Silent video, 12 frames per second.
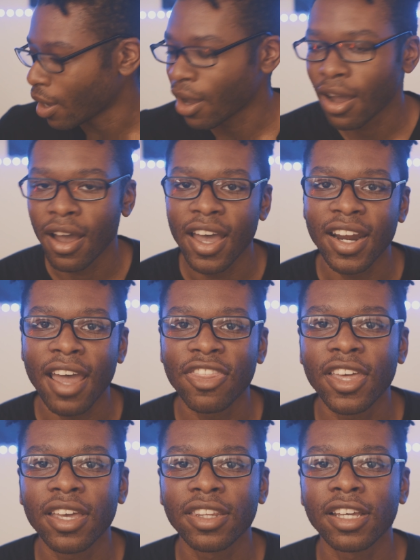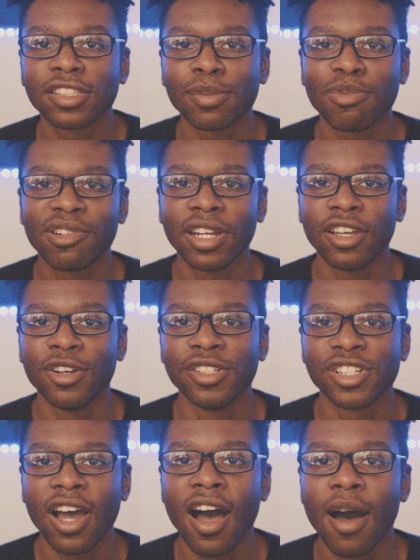And I think it does a pretty good
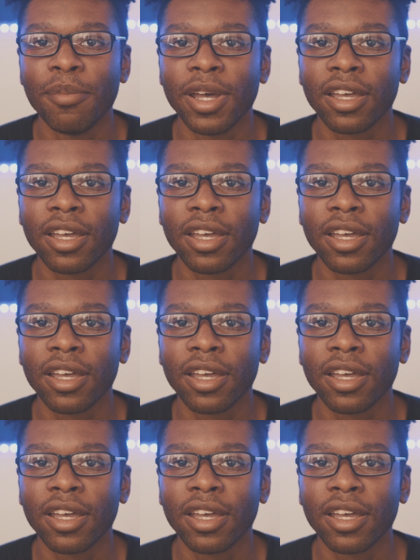job.